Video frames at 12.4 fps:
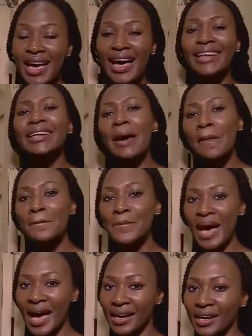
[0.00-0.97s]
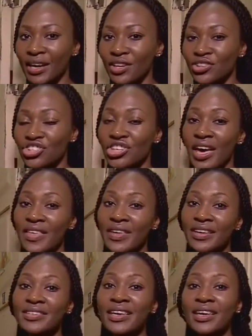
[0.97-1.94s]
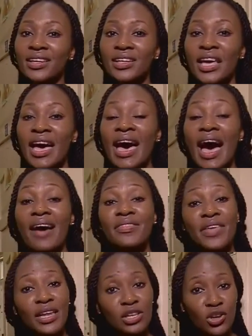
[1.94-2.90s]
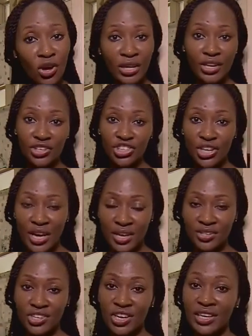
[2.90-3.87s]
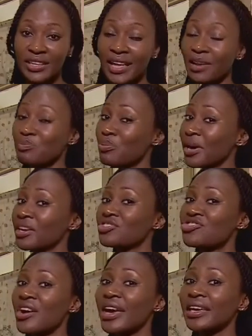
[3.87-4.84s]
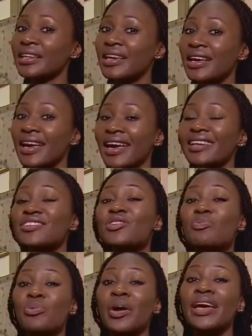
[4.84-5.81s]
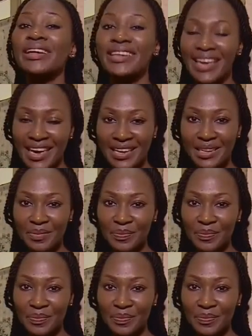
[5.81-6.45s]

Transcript: and come back to share their skill and their knowledge, turning that brain drain into brain gain.